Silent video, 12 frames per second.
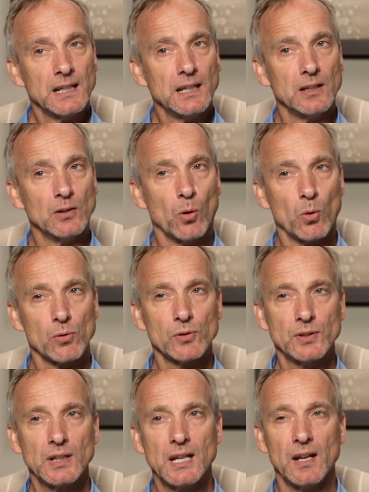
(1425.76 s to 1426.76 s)
In order
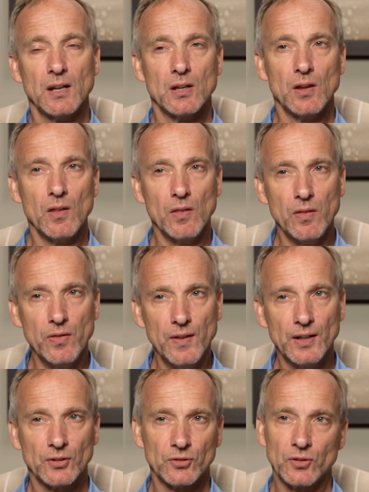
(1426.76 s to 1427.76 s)
to get
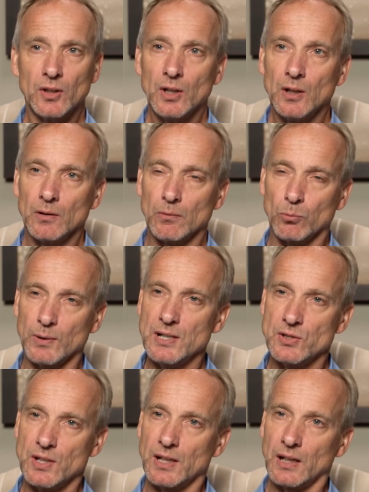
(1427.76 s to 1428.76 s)
this
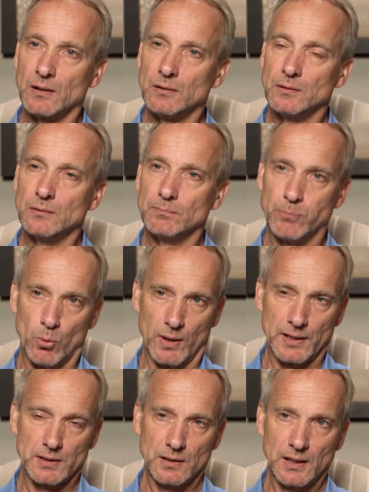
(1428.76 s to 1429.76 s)
reasoning
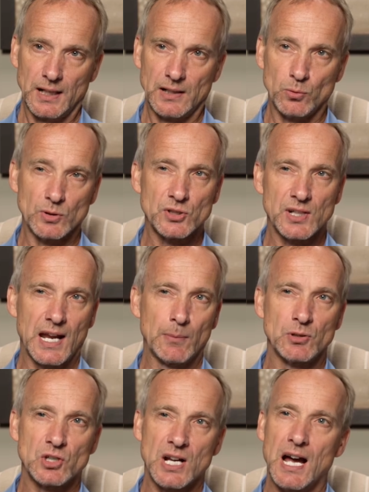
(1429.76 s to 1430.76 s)
point and to
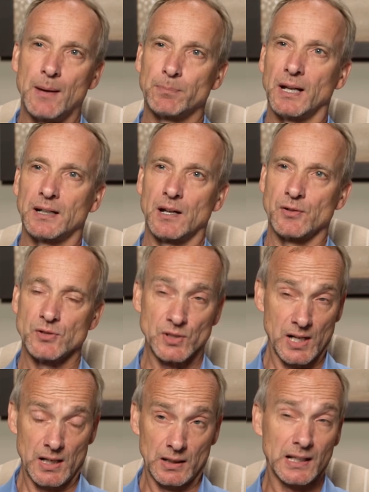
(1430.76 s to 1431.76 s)
establish
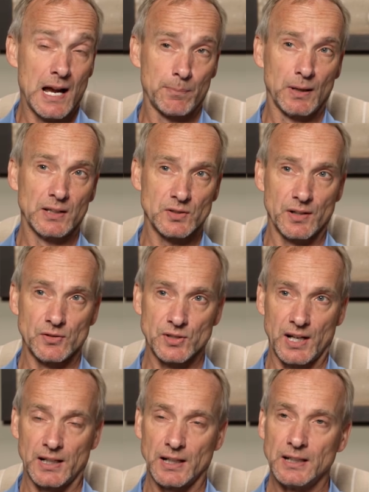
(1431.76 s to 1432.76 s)
a complex
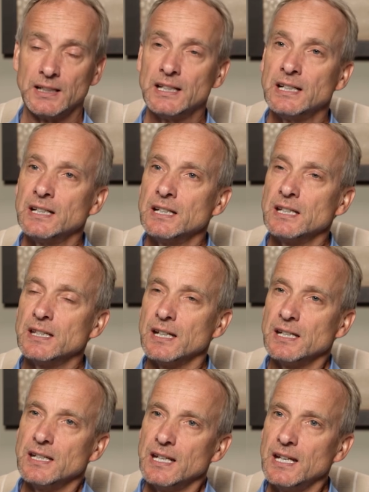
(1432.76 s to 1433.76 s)
understanding, they
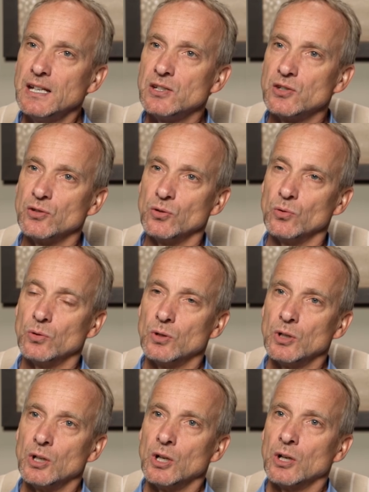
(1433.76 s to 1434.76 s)
need to
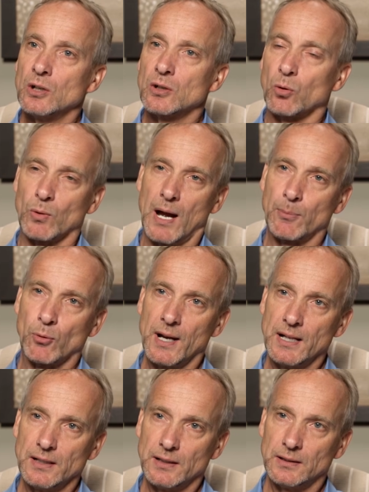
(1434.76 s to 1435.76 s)

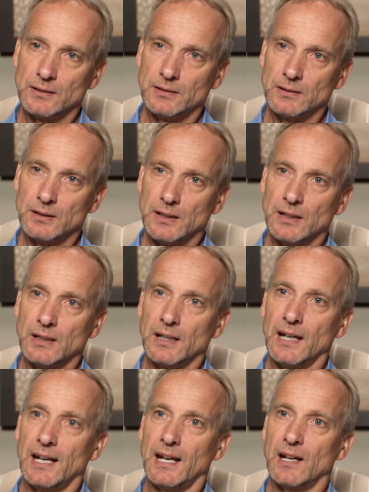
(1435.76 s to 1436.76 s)
corroborate
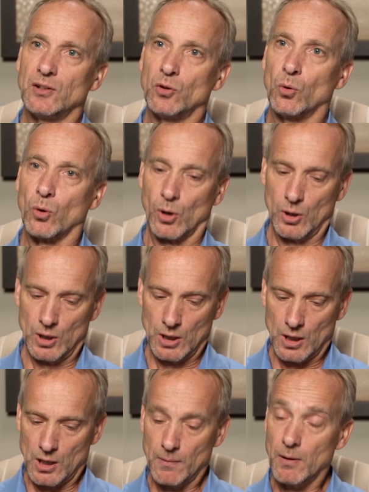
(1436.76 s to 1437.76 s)
and or
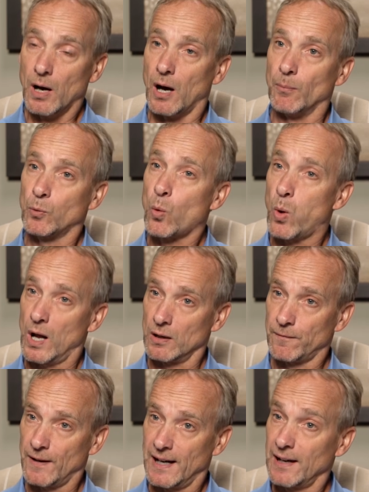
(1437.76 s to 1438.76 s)

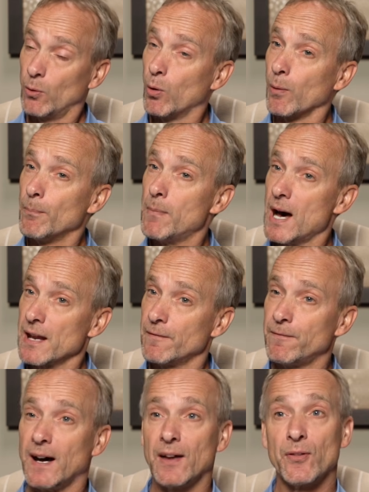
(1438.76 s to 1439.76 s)
qualify or
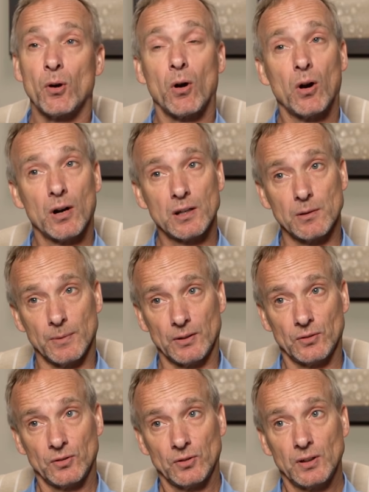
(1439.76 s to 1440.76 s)
modify their
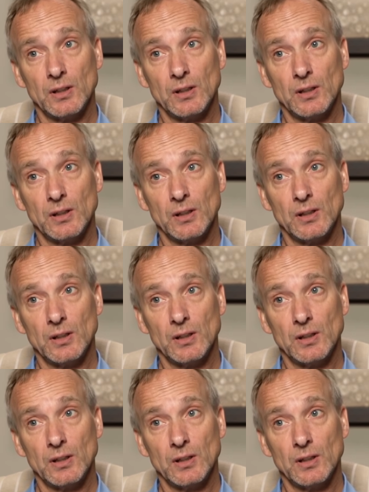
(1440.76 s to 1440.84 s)
arguments